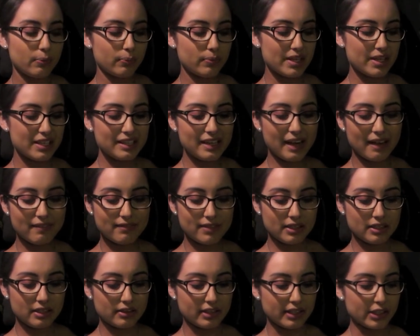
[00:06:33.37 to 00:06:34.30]
They didn't have
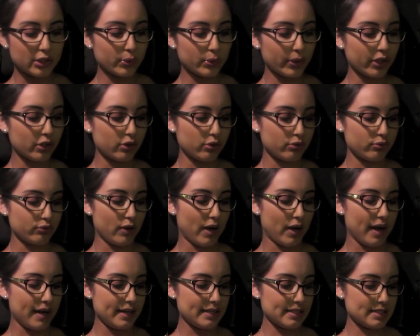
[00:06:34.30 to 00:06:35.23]
any like crinkle
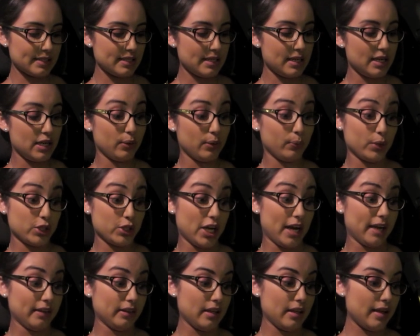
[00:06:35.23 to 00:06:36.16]
fries, which
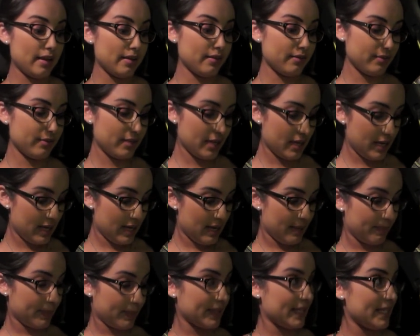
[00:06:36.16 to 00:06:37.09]
I love,
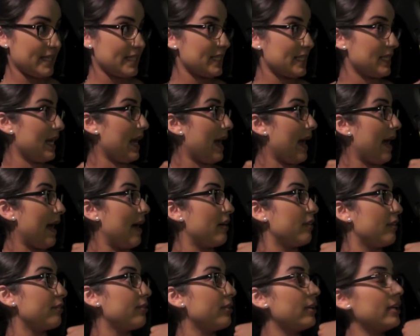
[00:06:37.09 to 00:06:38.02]
but they did
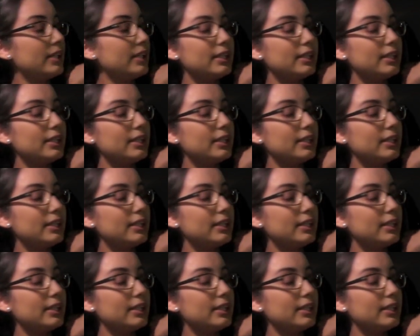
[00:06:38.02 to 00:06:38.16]
have,